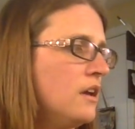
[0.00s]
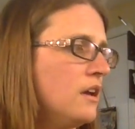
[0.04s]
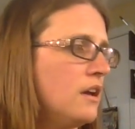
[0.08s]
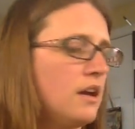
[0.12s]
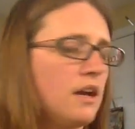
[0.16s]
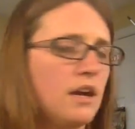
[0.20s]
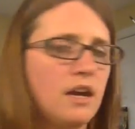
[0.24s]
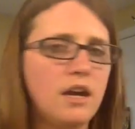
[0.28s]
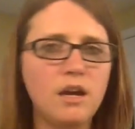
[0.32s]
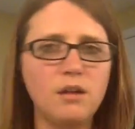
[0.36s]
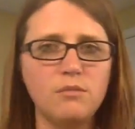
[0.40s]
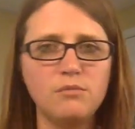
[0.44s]

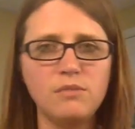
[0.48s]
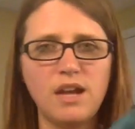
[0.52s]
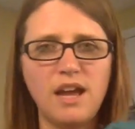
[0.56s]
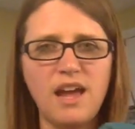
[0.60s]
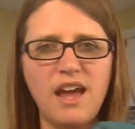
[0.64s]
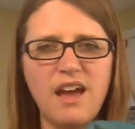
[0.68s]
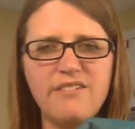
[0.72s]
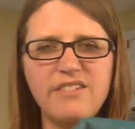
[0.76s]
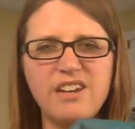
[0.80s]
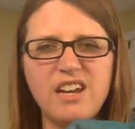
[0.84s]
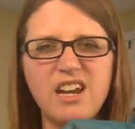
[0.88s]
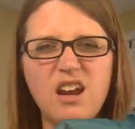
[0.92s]
I
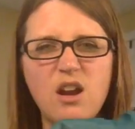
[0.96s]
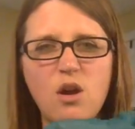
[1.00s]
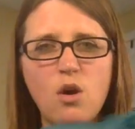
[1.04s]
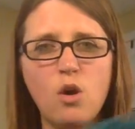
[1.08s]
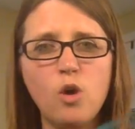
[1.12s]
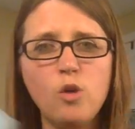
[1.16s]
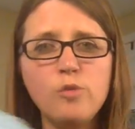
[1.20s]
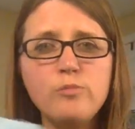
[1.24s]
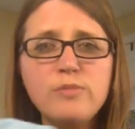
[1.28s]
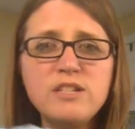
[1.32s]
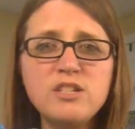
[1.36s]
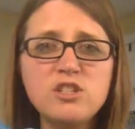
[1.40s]
have it in a
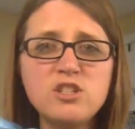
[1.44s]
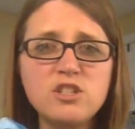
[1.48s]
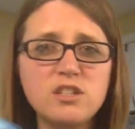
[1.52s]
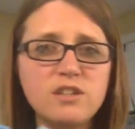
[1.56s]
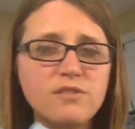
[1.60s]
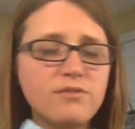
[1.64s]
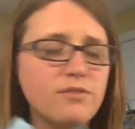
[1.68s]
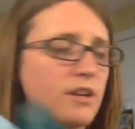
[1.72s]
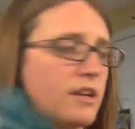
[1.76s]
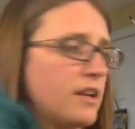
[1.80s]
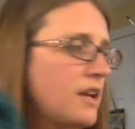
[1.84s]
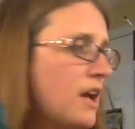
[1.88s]
whole bunch of
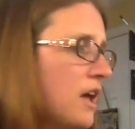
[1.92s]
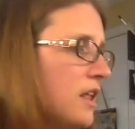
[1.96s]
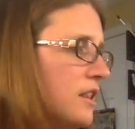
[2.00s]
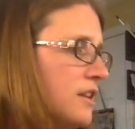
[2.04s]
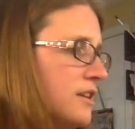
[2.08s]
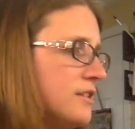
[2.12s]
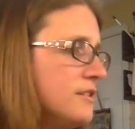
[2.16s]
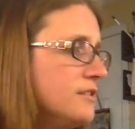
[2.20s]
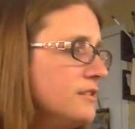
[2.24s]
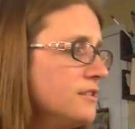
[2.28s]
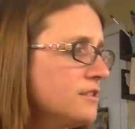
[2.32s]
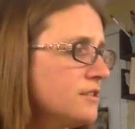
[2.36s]
different
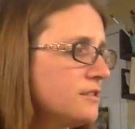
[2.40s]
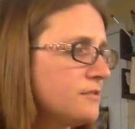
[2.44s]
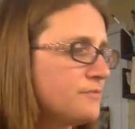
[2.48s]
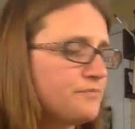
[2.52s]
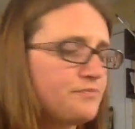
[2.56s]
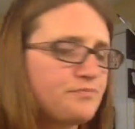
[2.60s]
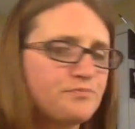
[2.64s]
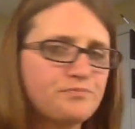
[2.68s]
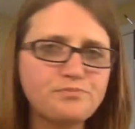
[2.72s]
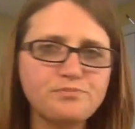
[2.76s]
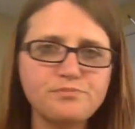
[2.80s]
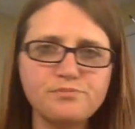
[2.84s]
colors,
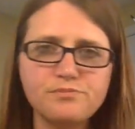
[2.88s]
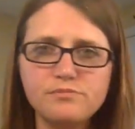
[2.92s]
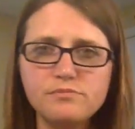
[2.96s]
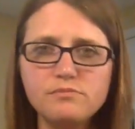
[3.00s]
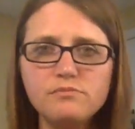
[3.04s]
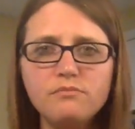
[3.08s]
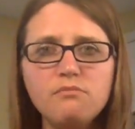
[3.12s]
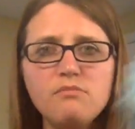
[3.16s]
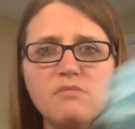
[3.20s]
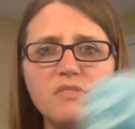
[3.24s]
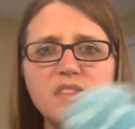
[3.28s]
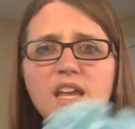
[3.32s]

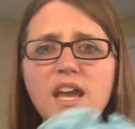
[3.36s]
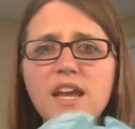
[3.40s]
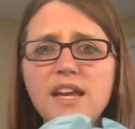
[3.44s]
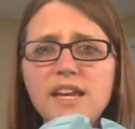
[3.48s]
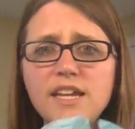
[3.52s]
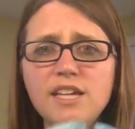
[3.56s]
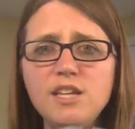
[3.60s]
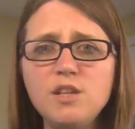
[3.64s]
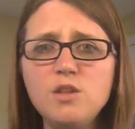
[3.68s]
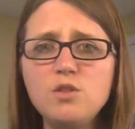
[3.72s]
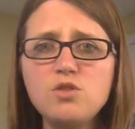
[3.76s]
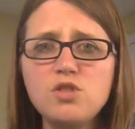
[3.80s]
and
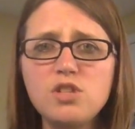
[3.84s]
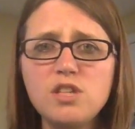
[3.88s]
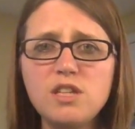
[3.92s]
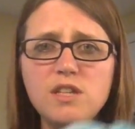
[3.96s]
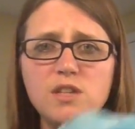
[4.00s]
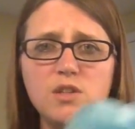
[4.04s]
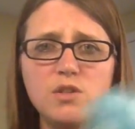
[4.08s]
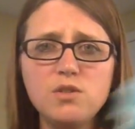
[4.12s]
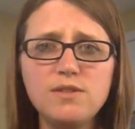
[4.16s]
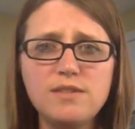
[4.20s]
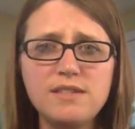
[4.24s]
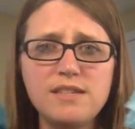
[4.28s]
I usually
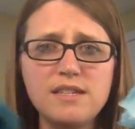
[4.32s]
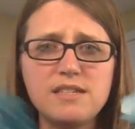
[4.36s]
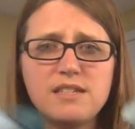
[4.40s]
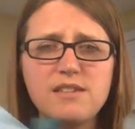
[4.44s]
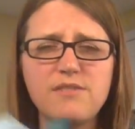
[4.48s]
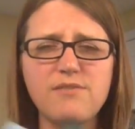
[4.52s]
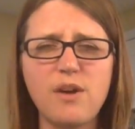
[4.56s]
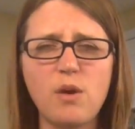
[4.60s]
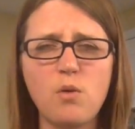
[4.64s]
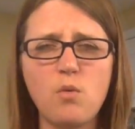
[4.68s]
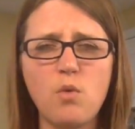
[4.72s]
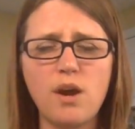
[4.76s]
use this
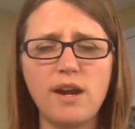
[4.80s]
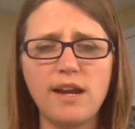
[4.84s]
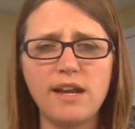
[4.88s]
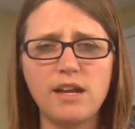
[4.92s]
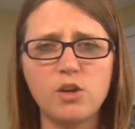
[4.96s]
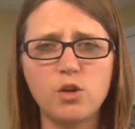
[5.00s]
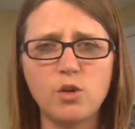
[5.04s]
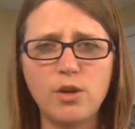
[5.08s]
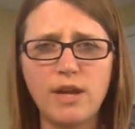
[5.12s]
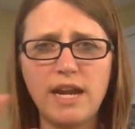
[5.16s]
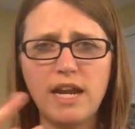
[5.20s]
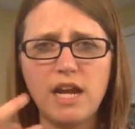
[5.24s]
if I want
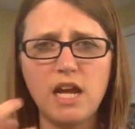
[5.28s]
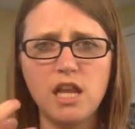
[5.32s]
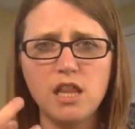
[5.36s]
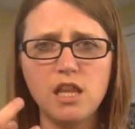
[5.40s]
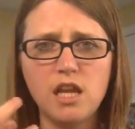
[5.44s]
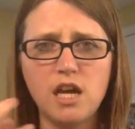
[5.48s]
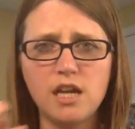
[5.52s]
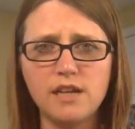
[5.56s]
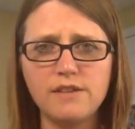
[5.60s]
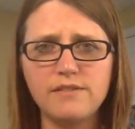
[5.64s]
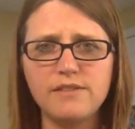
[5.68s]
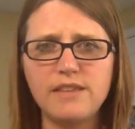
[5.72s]
to create a
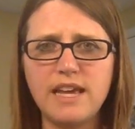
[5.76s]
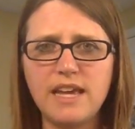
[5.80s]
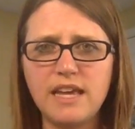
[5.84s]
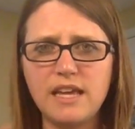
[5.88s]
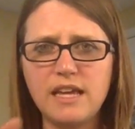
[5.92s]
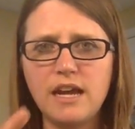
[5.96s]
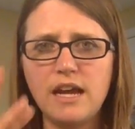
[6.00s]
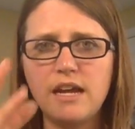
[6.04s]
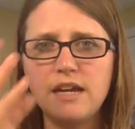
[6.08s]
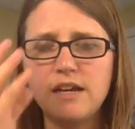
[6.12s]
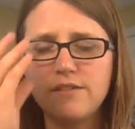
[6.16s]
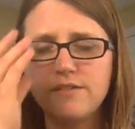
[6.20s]
lot of like
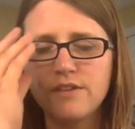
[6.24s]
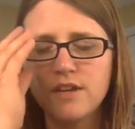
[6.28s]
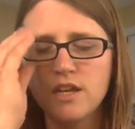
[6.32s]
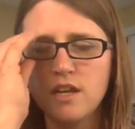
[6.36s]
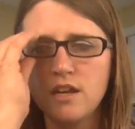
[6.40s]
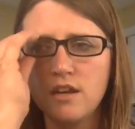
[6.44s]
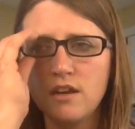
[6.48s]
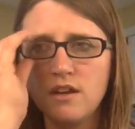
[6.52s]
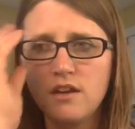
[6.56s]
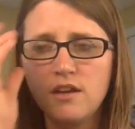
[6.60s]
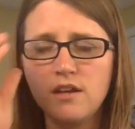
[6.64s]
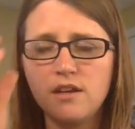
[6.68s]
kind of
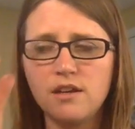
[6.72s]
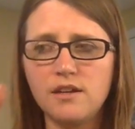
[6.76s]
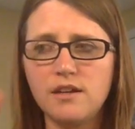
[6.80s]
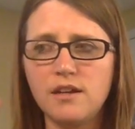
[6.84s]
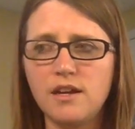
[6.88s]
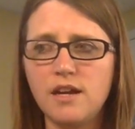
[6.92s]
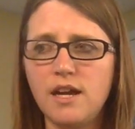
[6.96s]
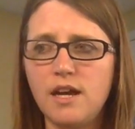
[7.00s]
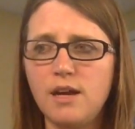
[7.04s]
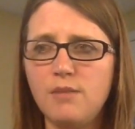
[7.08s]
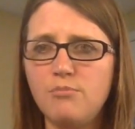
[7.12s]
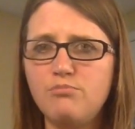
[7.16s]

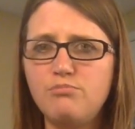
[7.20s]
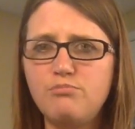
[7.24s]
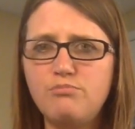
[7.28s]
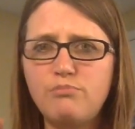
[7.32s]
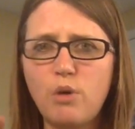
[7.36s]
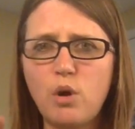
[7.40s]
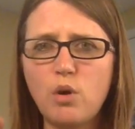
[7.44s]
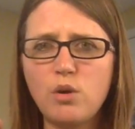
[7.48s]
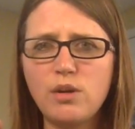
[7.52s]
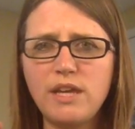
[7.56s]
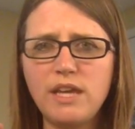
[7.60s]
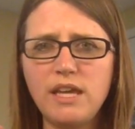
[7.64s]

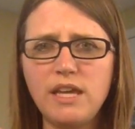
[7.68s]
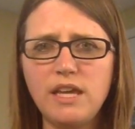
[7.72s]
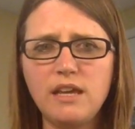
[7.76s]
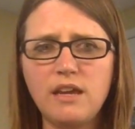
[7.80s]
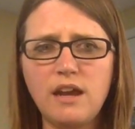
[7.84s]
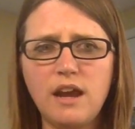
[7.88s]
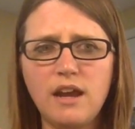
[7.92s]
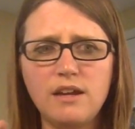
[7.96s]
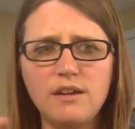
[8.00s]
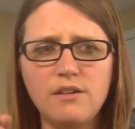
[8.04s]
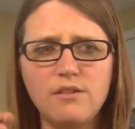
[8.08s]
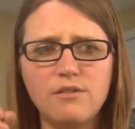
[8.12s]
bulky,
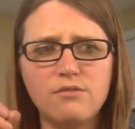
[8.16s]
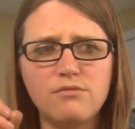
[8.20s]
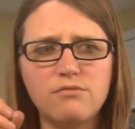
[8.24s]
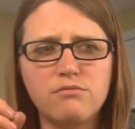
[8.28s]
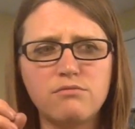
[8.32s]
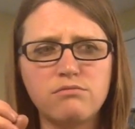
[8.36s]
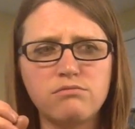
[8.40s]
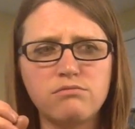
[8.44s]
kind of